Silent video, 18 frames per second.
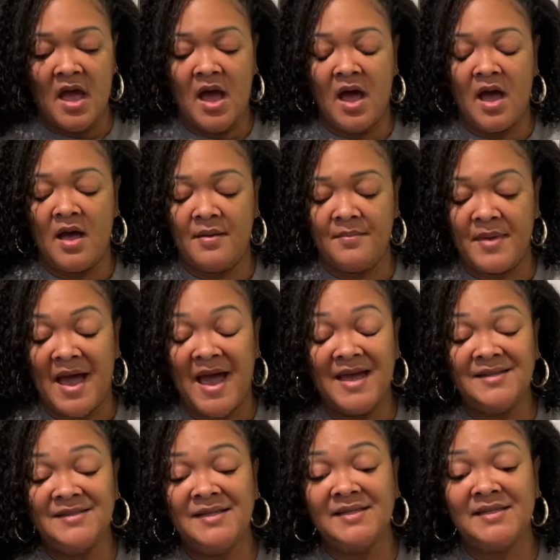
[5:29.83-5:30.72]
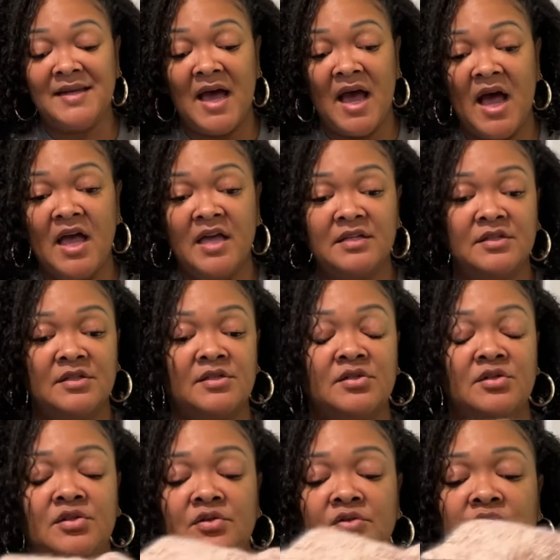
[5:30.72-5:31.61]
I did not
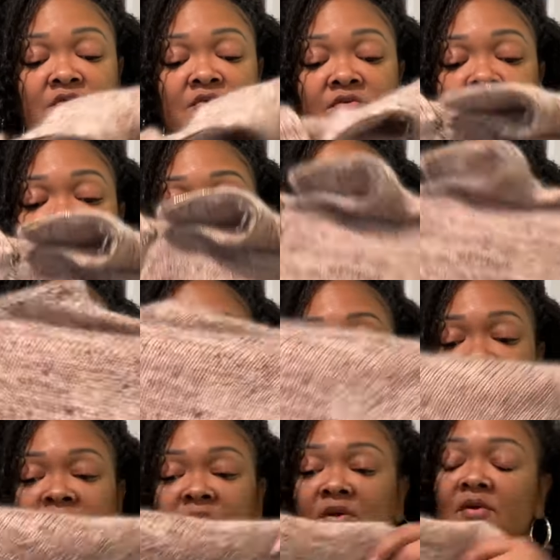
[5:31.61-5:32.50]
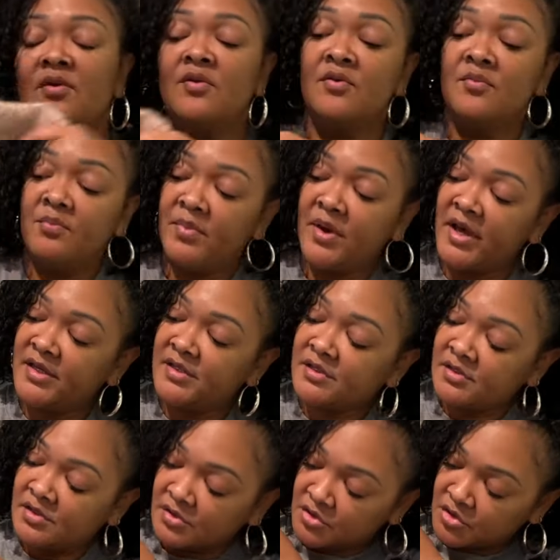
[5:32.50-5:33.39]
do my typical
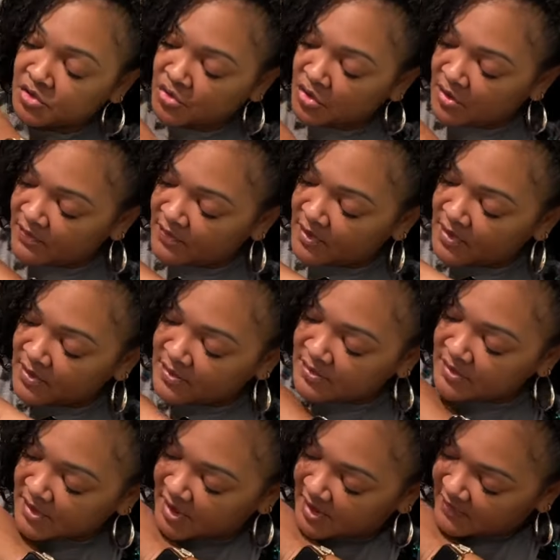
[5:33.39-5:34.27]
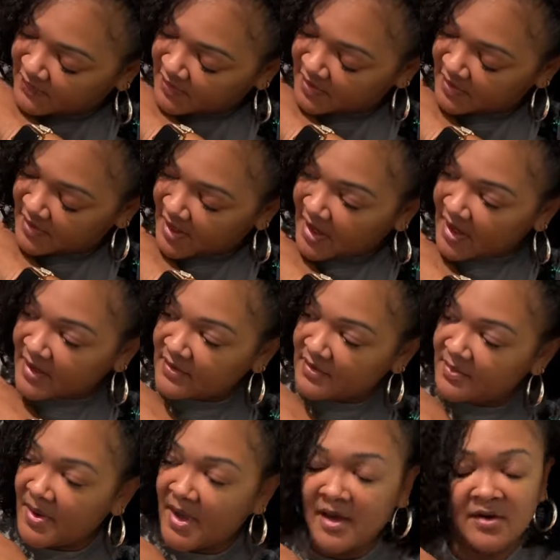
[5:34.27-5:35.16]
bust short rows, given that
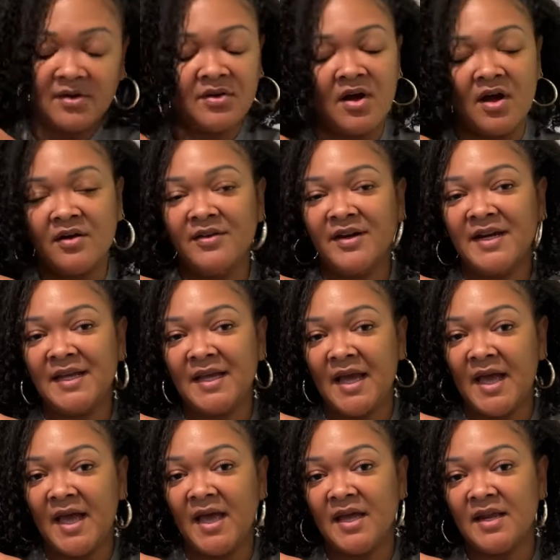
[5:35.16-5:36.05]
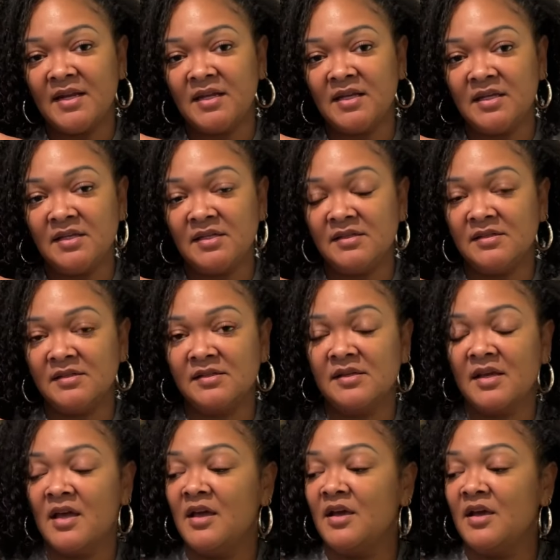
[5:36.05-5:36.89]
the pattern already had ease